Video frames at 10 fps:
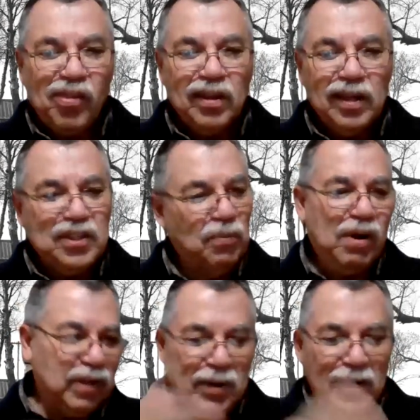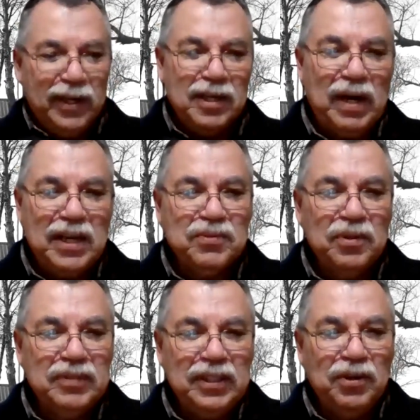They said, well, come on in. Might as
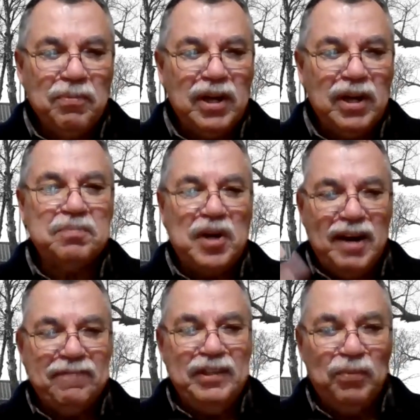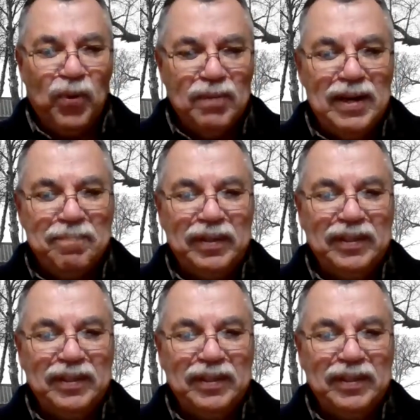well, you want some coffee, you warm up.